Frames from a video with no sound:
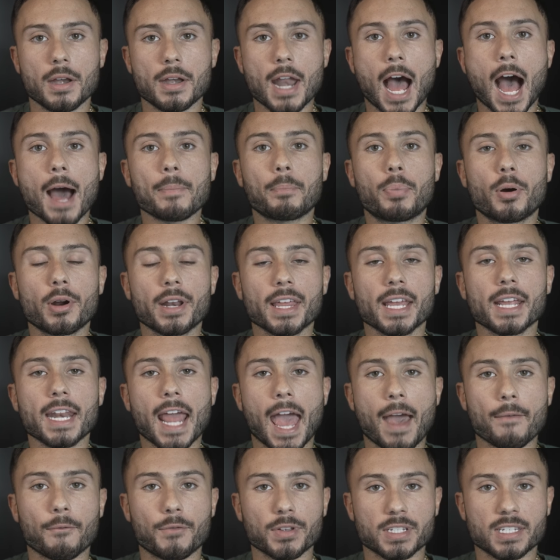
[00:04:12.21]
not putting an
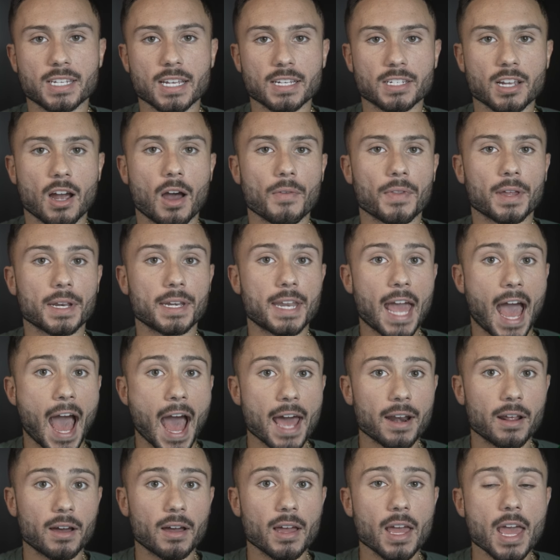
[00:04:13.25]
emphasis on the
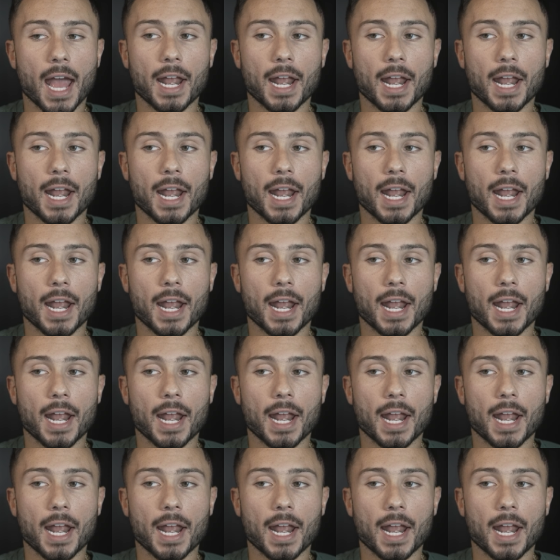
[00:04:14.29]
data